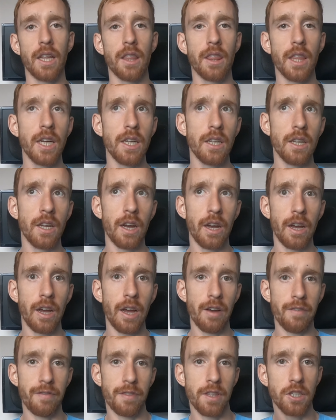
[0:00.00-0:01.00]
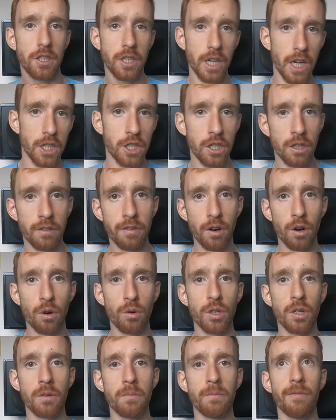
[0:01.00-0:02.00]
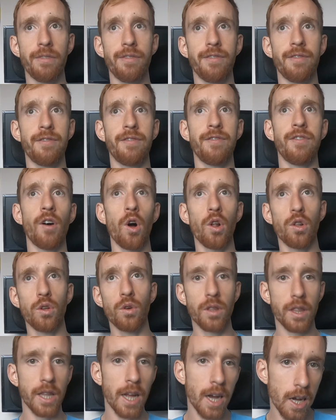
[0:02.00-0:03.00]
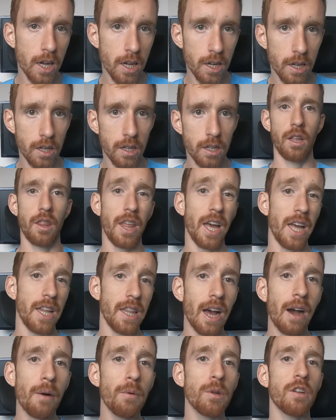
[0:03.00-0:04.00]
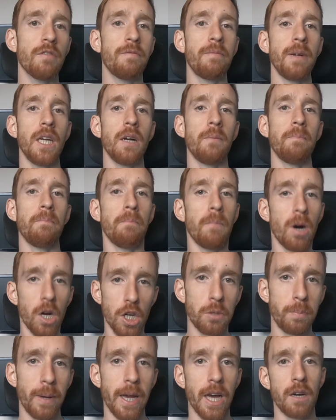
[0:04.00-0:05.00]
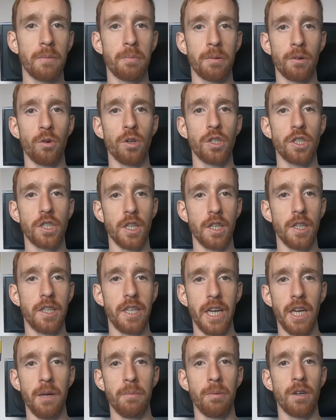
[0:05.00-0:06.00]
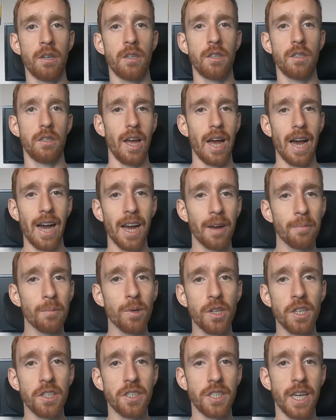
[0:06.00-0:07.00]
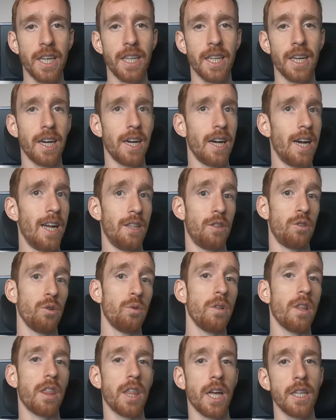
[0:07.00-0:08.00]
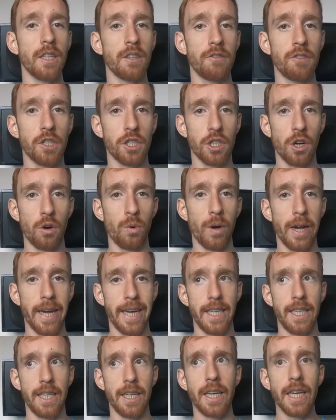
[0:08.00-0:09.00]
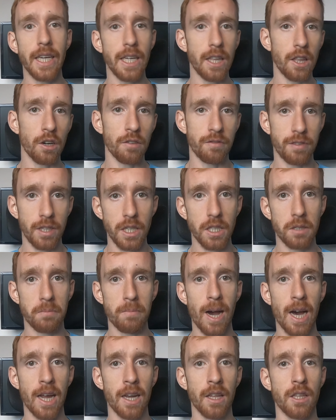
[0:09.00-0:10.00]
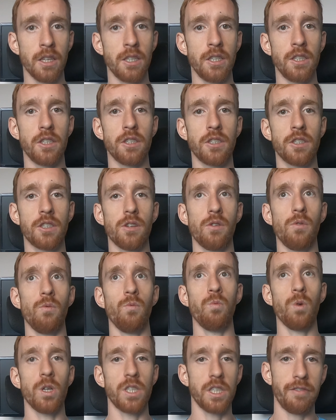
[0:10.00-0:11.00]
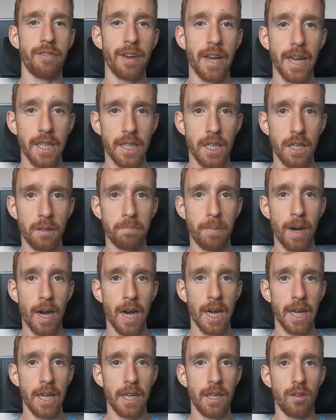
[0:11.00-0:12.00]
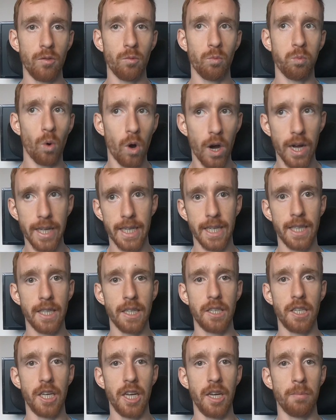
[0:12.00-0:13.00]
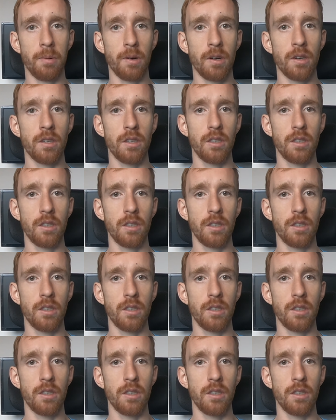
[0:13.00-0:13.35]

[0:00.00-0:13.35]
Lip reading: I think that if the session volume followed that, then that would have been a much better approach to the taper. I'm going to say that I don't think the result in either of these marathons was affected by what I did in the taper,